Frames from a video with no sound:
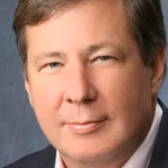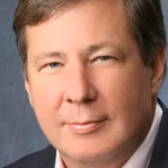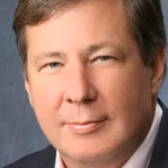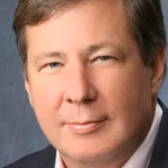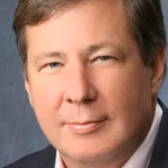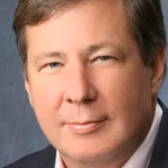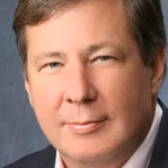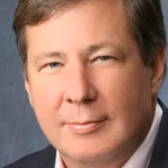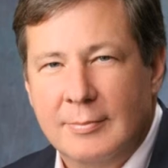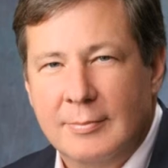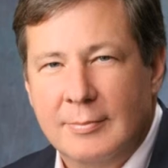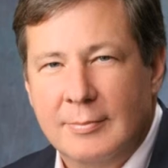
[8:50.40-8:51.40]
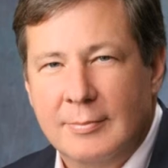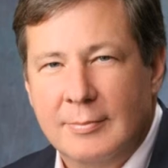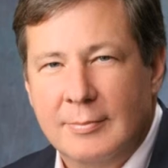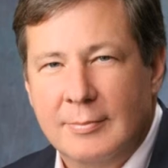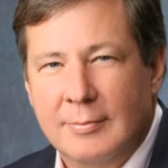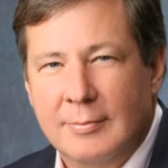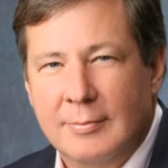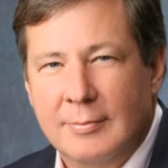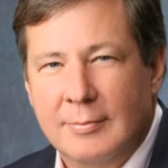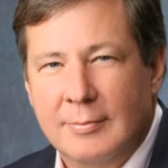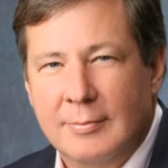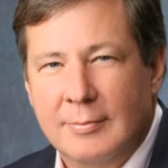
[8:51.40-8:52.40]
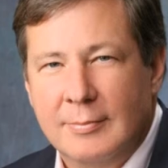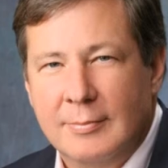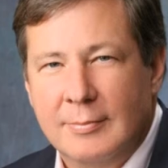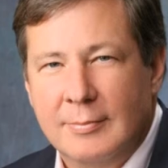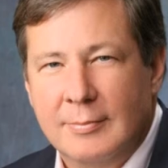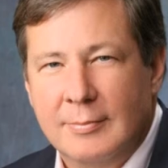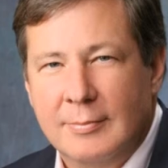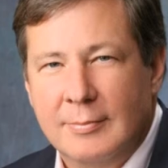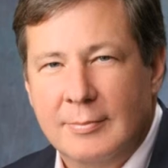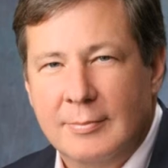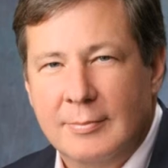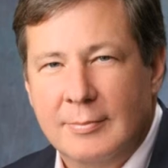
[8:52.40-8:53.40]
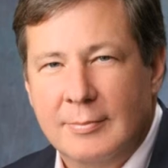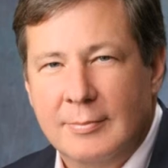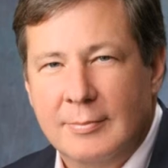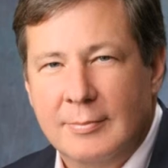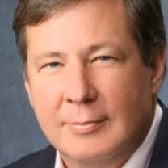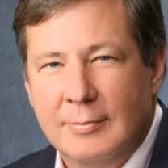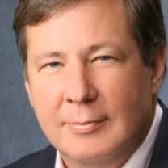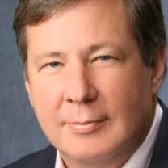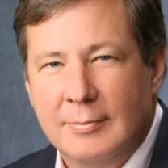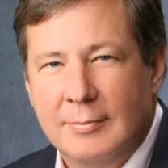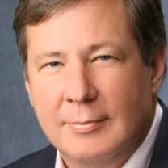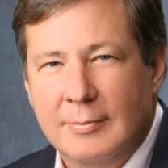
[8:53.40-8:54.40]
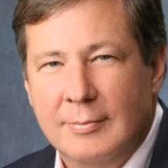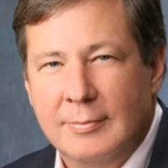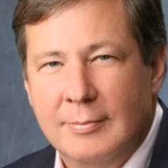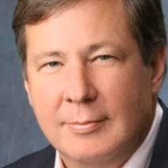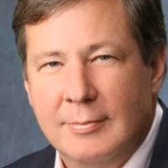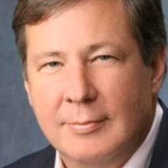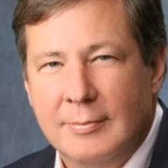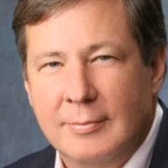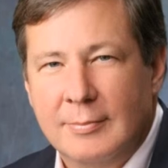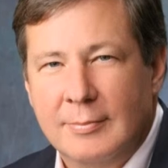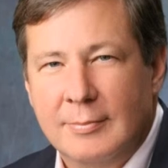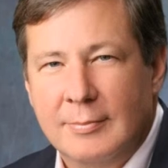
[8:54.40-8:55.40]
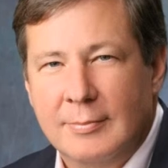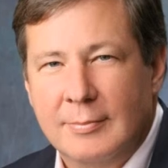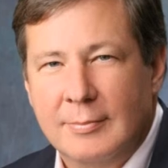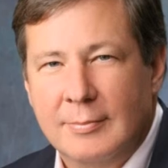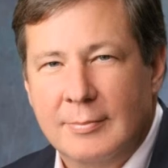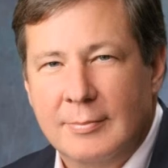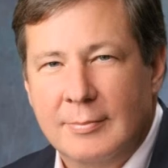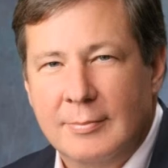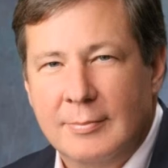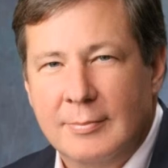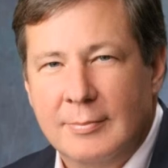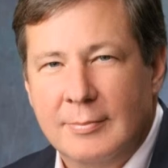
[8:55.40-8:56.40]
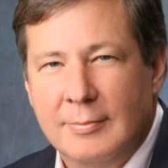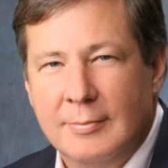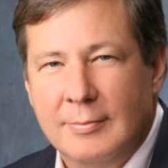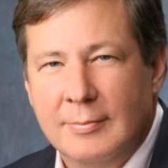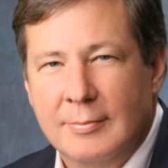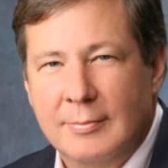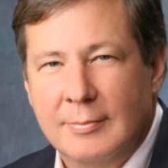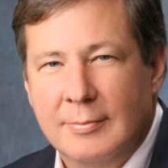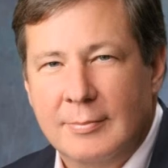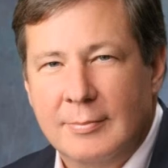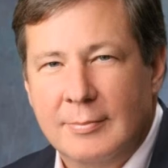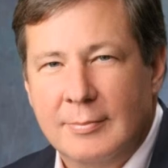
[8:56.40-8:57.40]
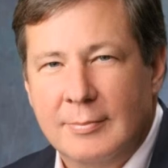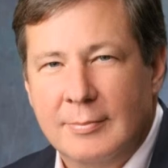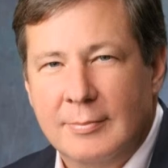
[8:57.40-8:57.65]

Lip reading: (not speaking)